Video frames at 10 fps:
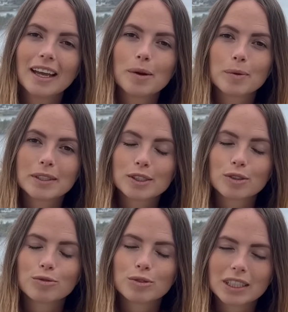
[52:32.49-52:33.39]
It was
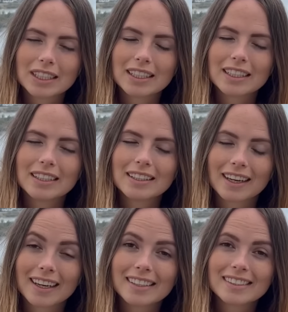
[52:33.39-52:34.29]
really
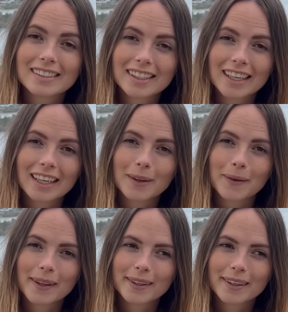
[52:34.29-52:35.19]
nice skiing
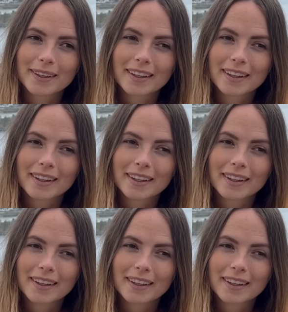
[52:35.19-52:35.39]
weather,